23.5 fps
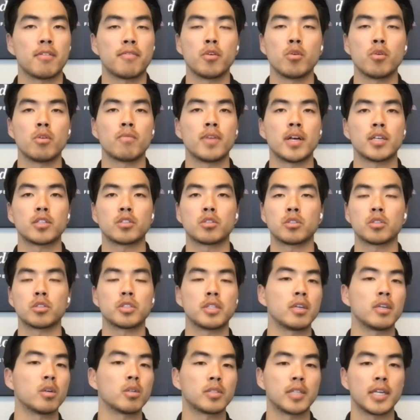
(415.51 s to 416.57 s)
few investors
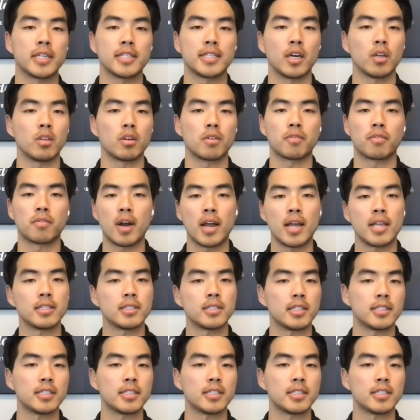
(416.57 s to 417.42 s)
deals, they tell their friends,